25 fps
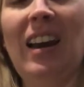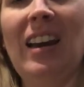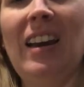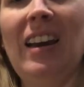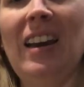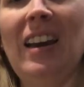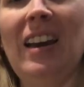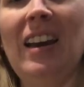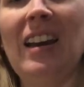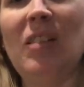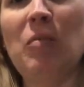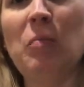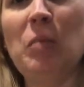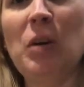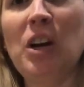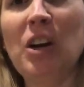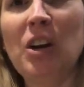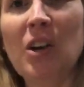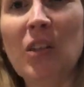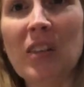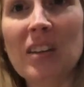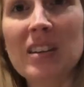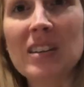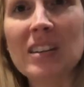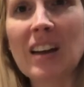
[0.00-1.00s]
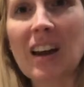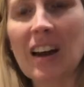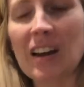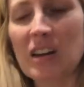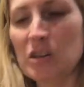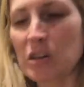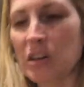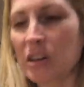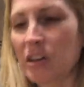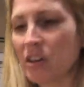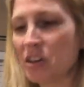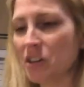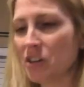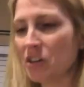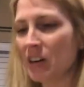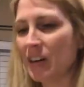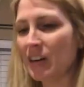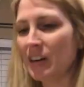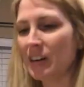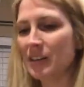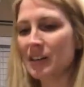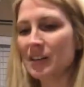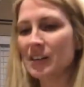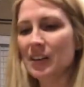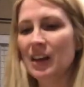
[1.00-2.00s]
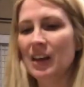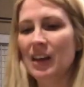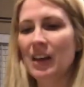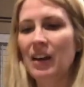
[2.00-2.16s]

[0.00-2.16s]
and I put it on the dehydrator trays.